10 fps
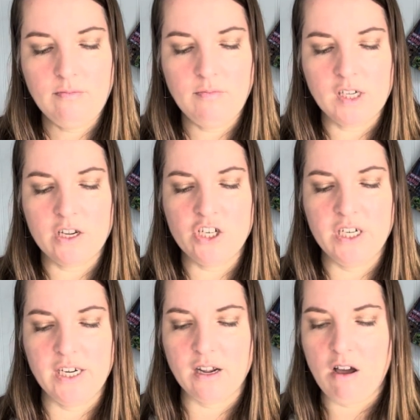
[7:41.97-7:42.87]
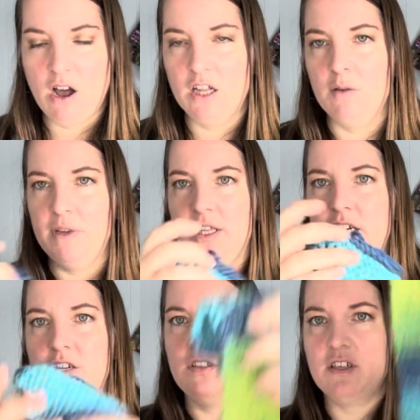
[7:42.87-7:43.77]
because you knit a column and then
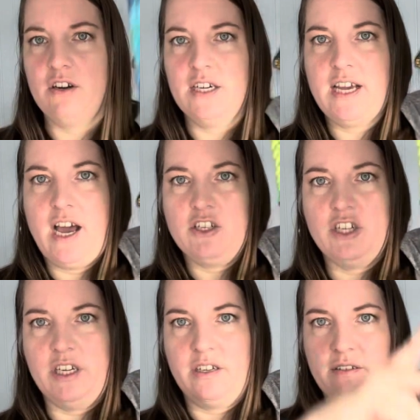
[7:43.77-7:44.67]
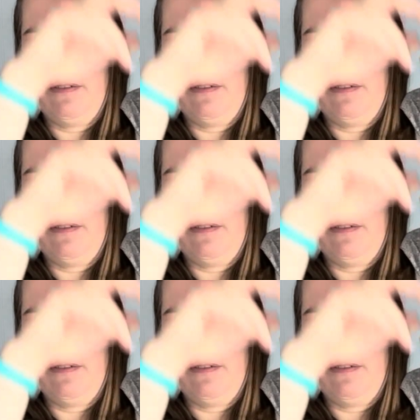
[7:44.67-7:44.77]
you start attaching